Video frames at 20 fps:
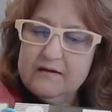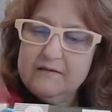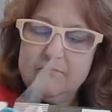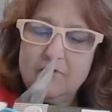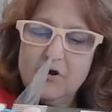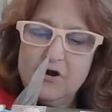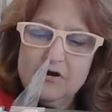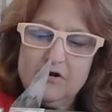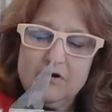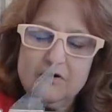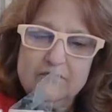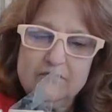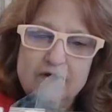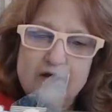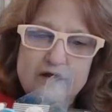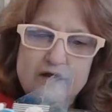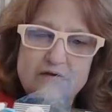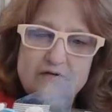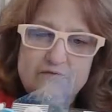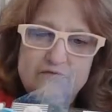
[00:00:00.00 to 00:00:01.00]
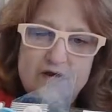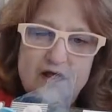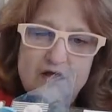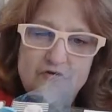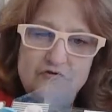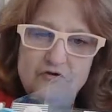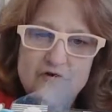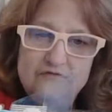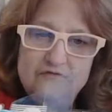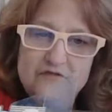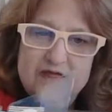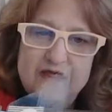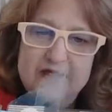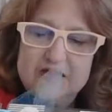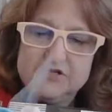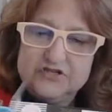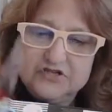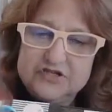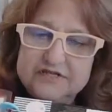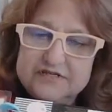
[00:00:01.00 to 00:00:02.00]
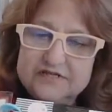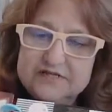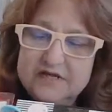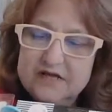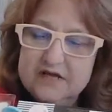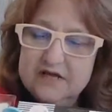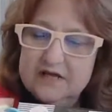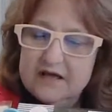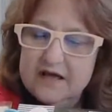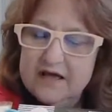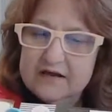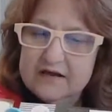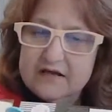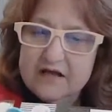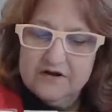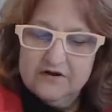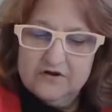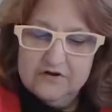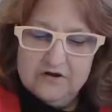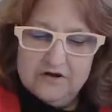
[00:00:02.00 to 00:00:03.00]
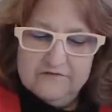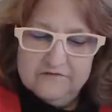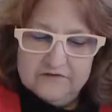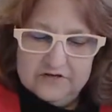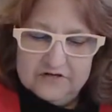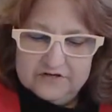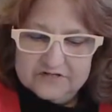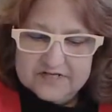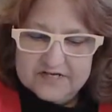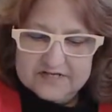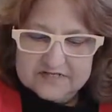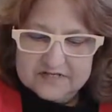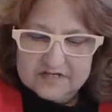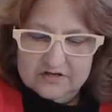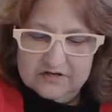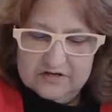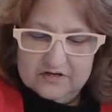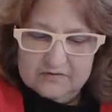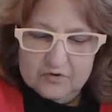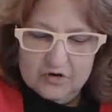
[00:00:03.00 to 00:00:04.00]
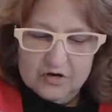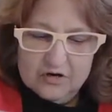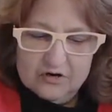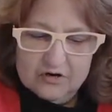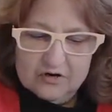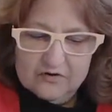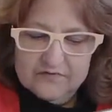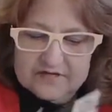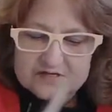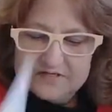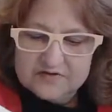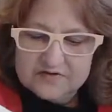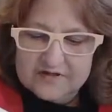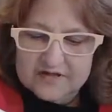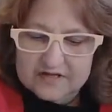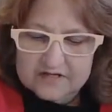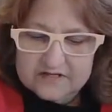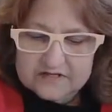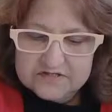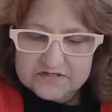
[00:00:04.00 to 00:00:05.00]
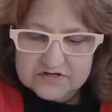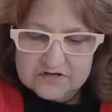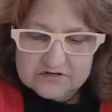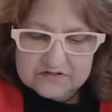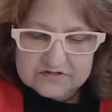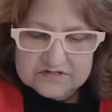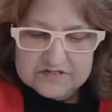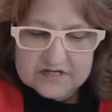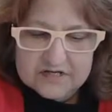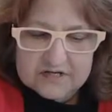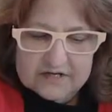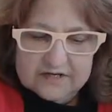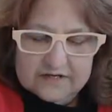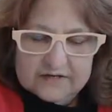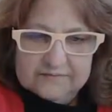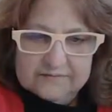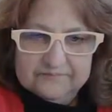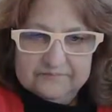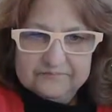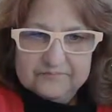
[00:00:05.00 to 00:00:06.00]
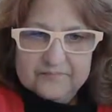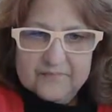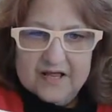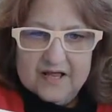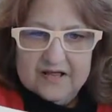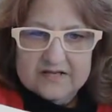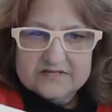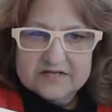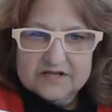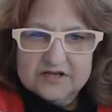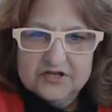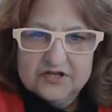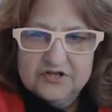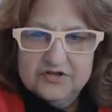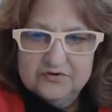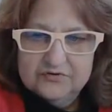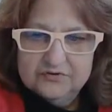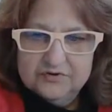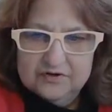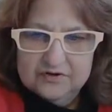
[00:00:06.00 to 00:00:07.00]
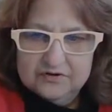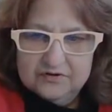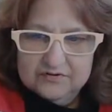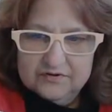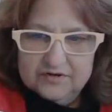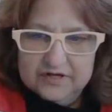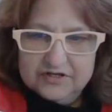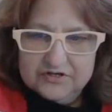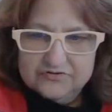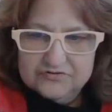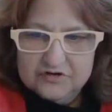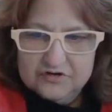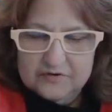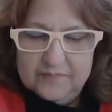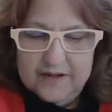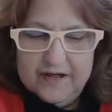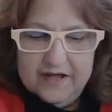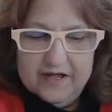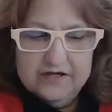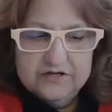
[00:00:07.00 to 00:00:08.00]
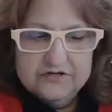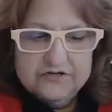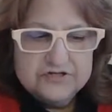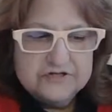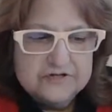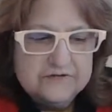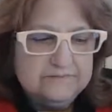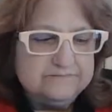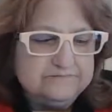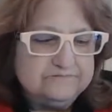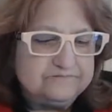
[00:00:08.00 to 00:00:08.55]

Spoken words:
marker. I round off the edges and cut it off and use it as a clear marker. These are the inserts. It has a cute little intro page.